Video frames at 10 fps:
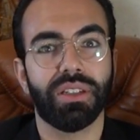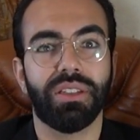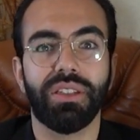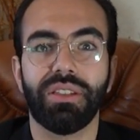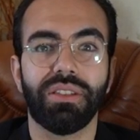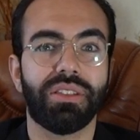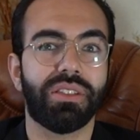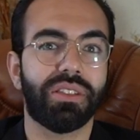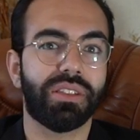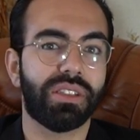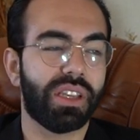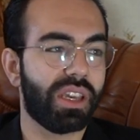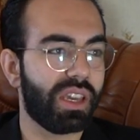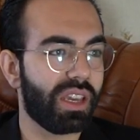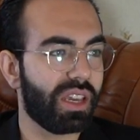Didn't
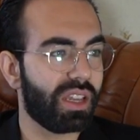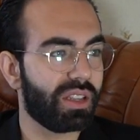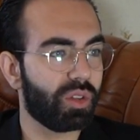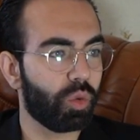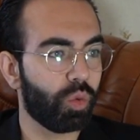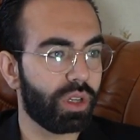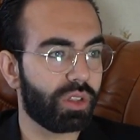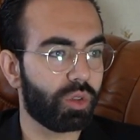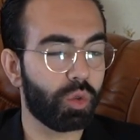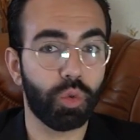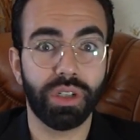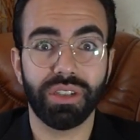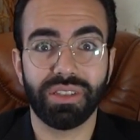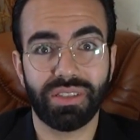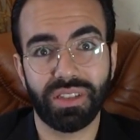said what you
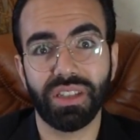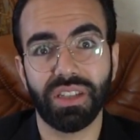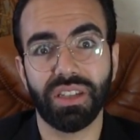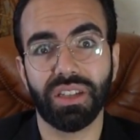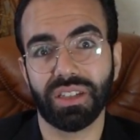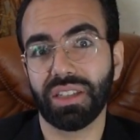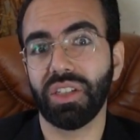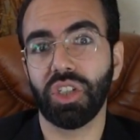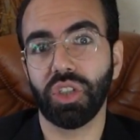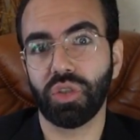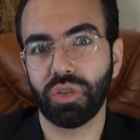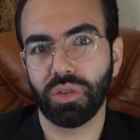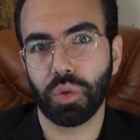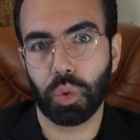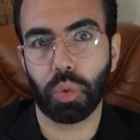were seeing, that it is
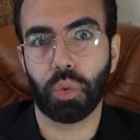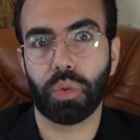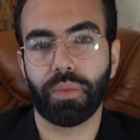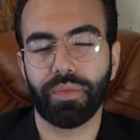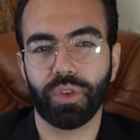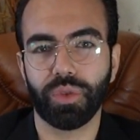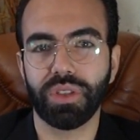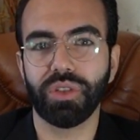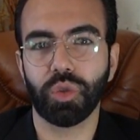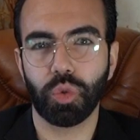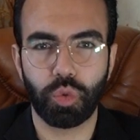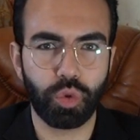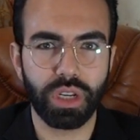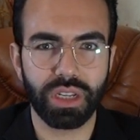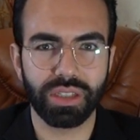truth, what is
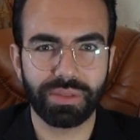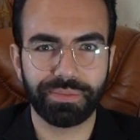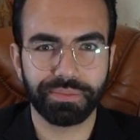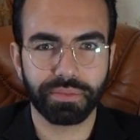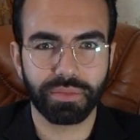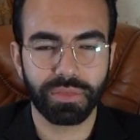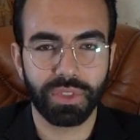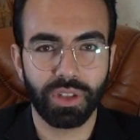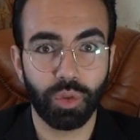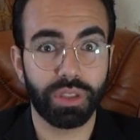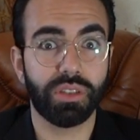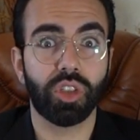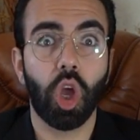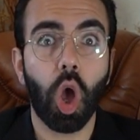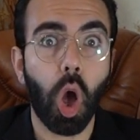real, what
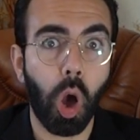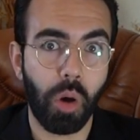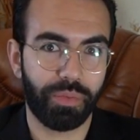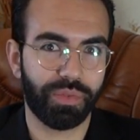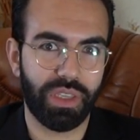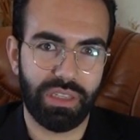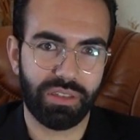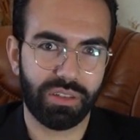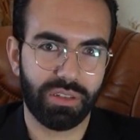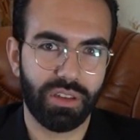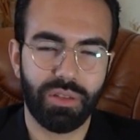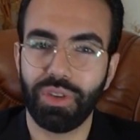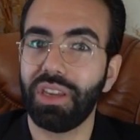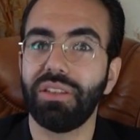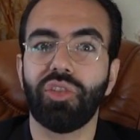is obvious.
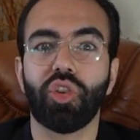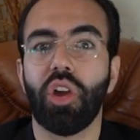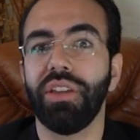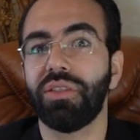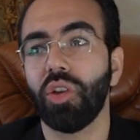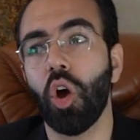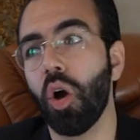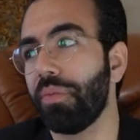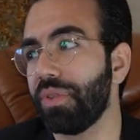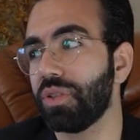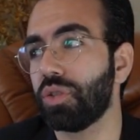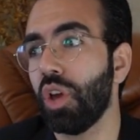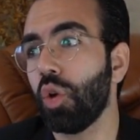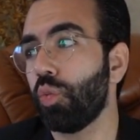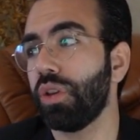Because it's obvious
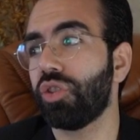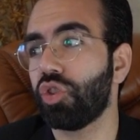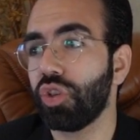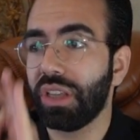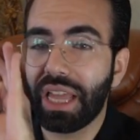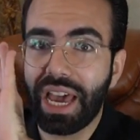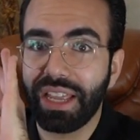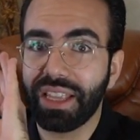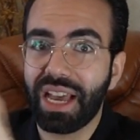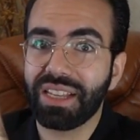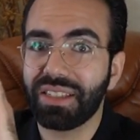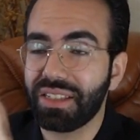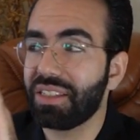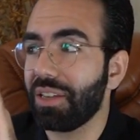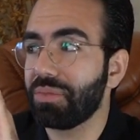which line has the
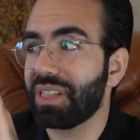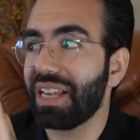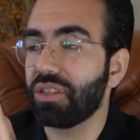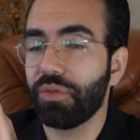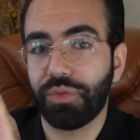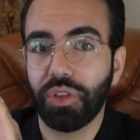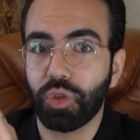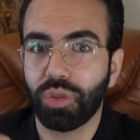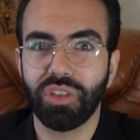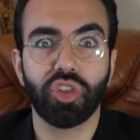same size of this one.